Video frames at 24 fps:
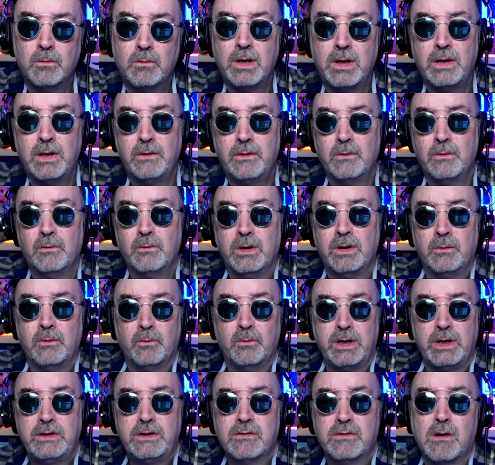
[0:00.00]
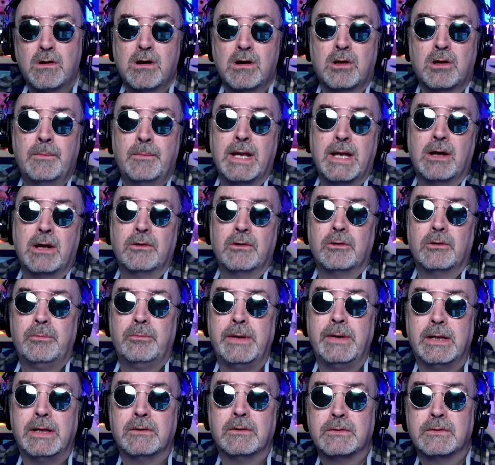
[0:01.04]
when when we talk about the
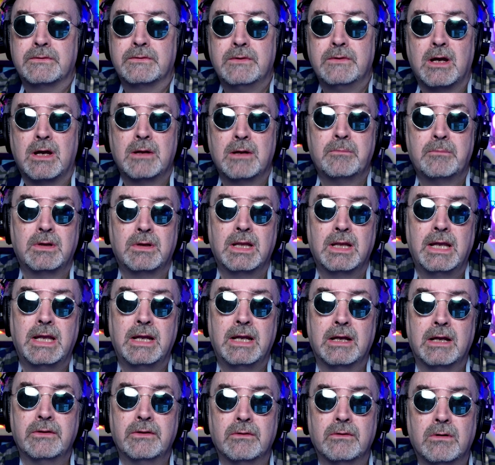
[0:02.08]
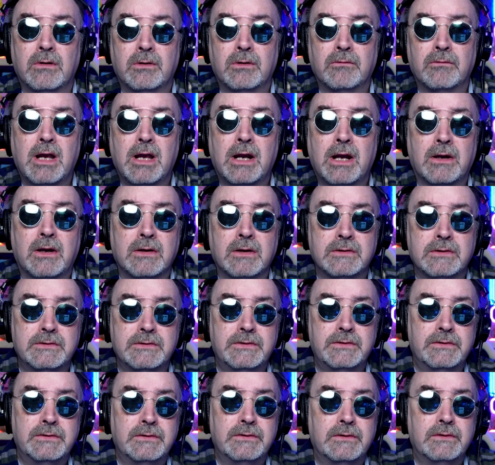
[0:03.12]
Beatles not playing on their own
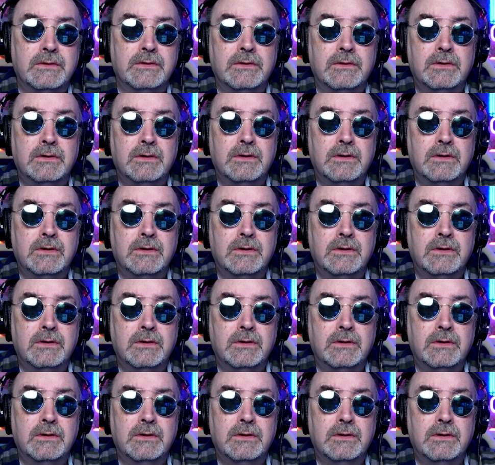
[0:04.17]
records,